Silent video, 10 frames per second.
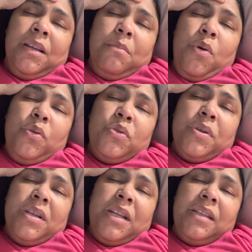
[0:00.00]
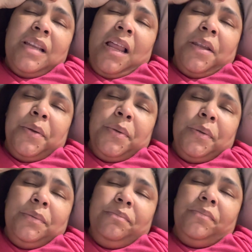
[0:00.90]
Motrin and
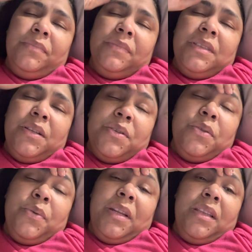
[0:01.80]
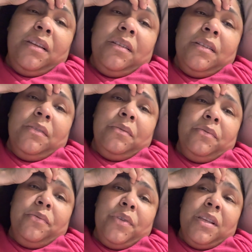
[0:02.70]
Tylenol doesn't do anything
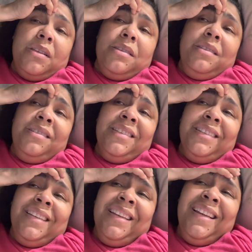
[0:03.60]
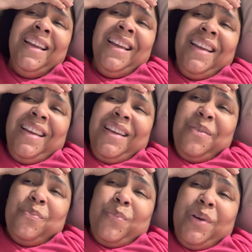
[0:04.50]
for this.
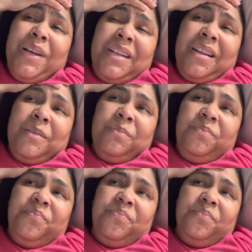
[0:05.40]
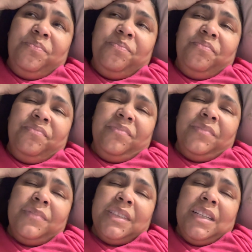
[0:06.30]
But I
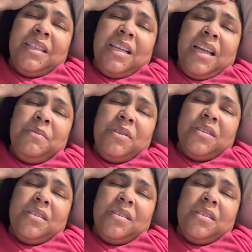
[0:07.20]
think I'm just